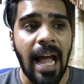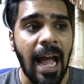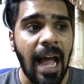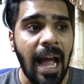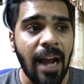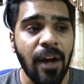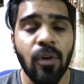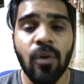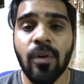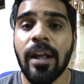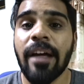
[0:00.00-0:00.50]

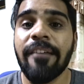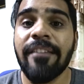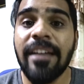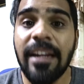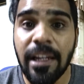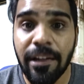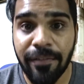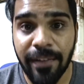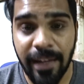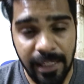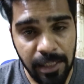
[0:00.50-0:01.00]
I don't have
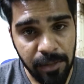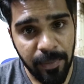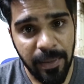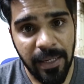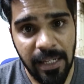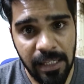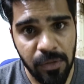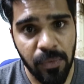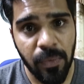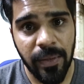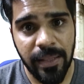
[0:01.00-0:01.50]
enough
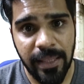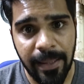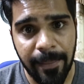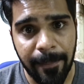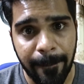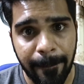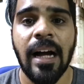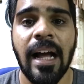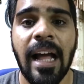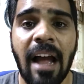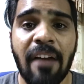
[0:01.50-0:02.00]
experience with
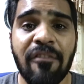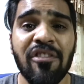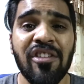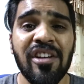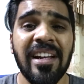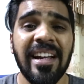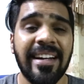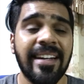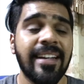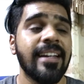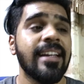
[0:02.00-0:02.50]
them. I have to
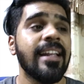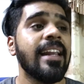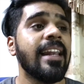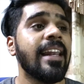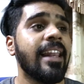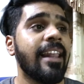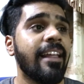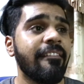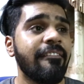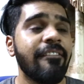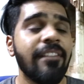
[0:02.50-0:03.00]
literally
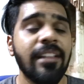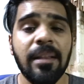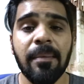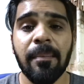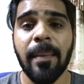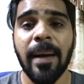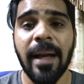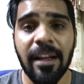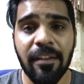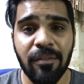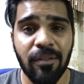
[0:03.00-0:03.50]
live with a
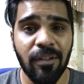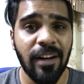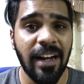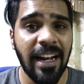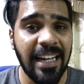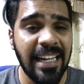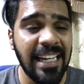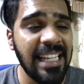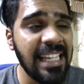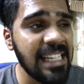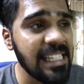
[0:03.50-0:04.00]
bike for
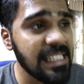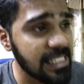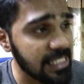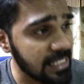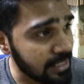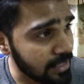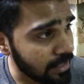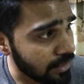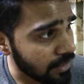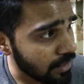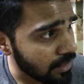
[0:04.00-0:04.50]
at least
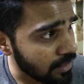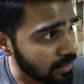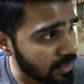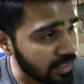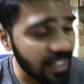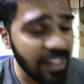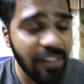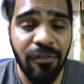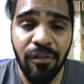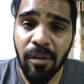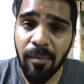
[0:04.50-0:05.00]

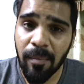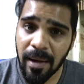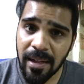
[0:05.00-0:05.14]
3-4